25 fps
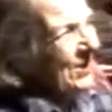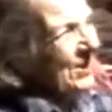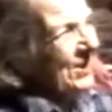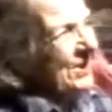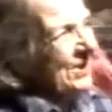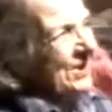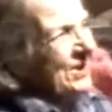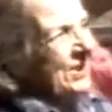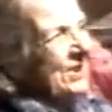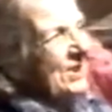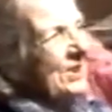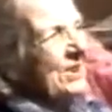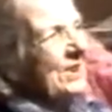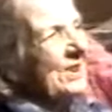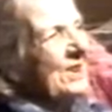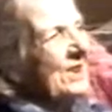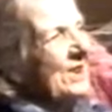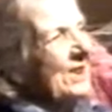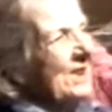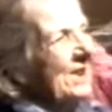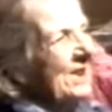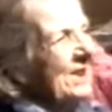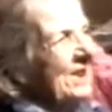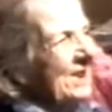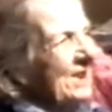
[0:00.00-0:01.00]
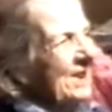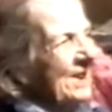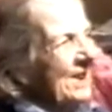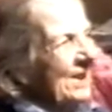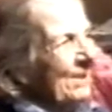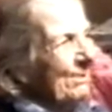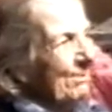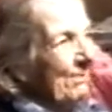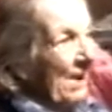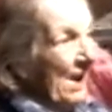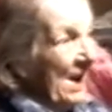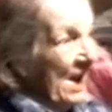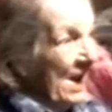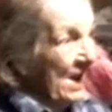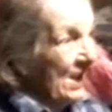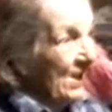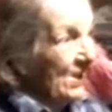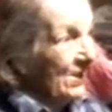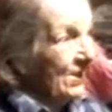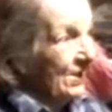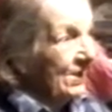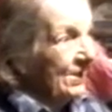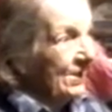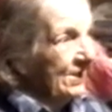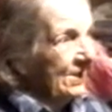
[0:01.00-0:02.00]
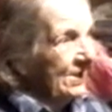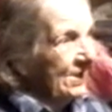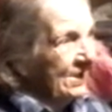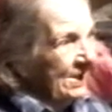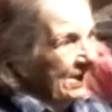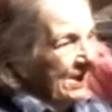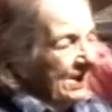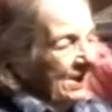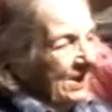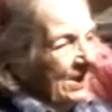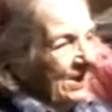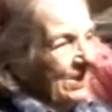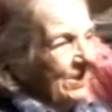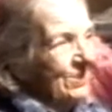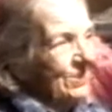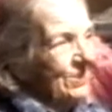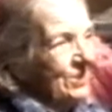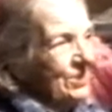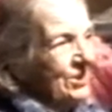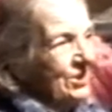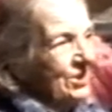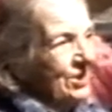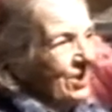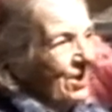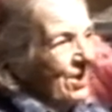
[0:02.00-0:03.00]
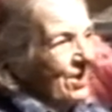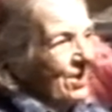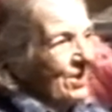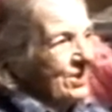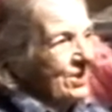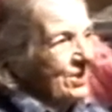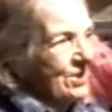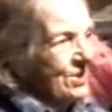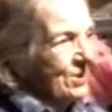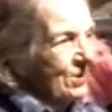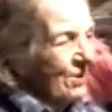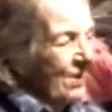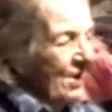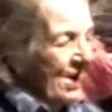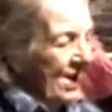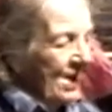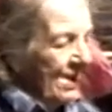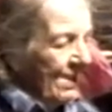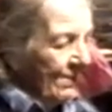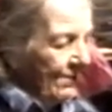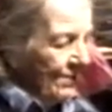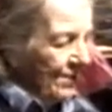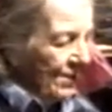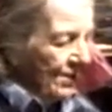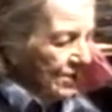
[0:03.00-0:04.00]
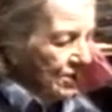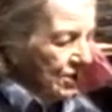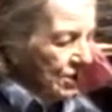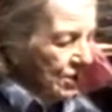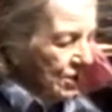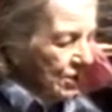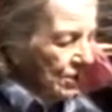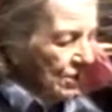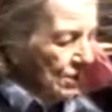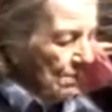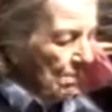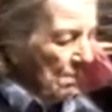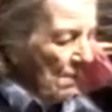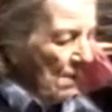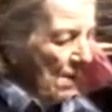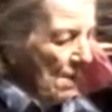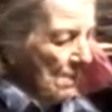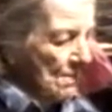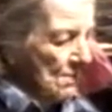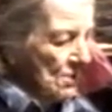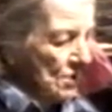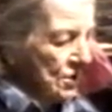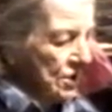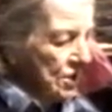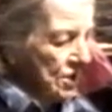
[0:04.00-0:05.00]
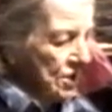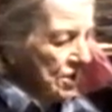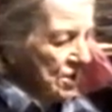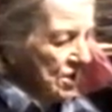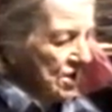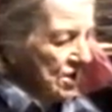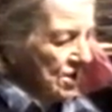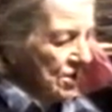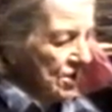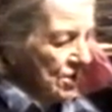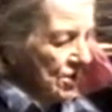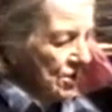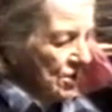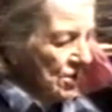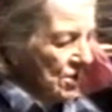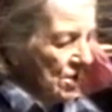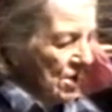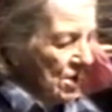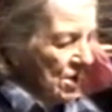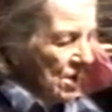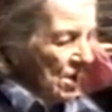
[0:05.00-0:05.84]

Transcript: would, Powell, Uncle Charlie's wife, she was Mama's sister,